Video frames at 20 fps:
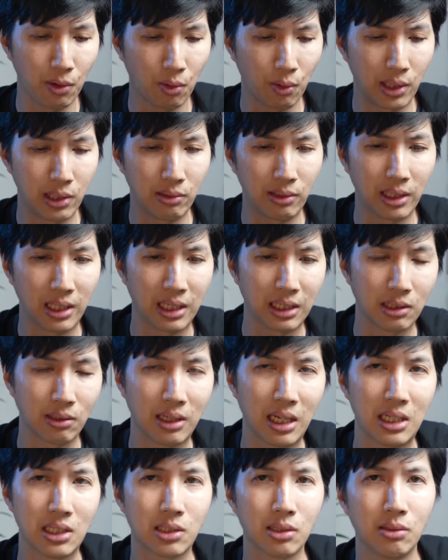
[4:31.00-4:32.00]
were wondering, like,
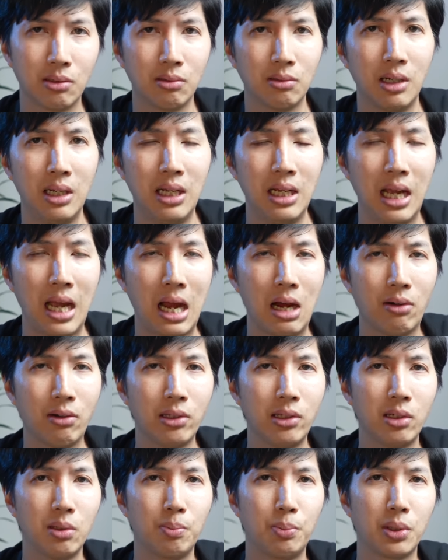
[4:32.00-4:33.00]
okay, so how are
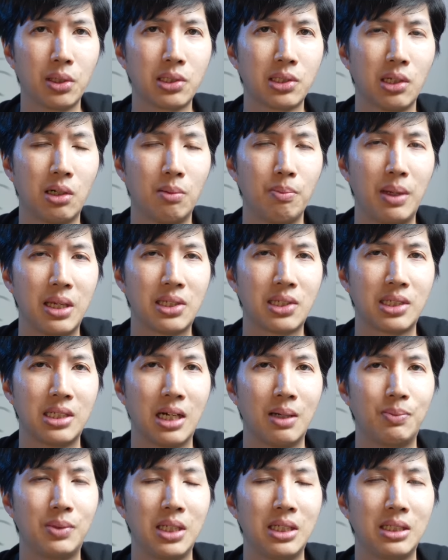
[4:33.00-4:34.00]
their books all messed
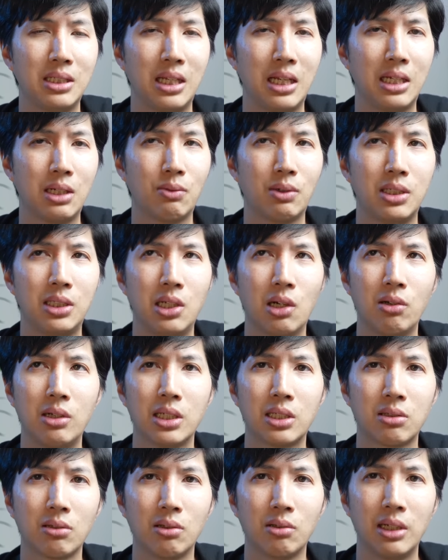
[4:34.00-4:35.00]
up? Didn't anyone
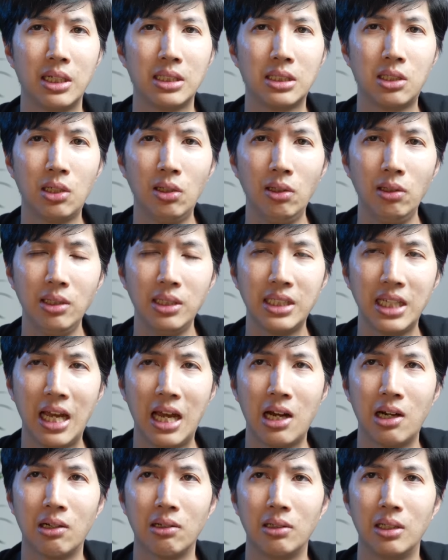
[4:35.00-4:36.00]
notice? So it turns
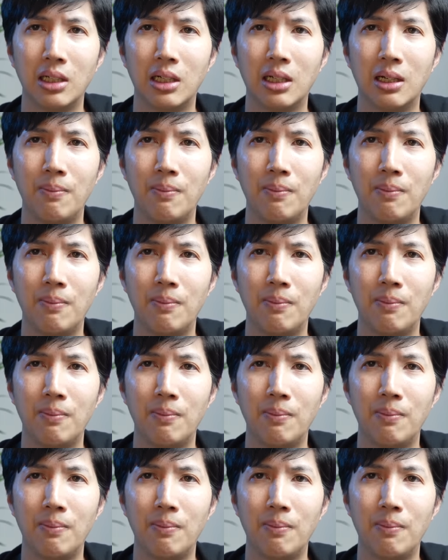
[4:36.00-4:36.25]
out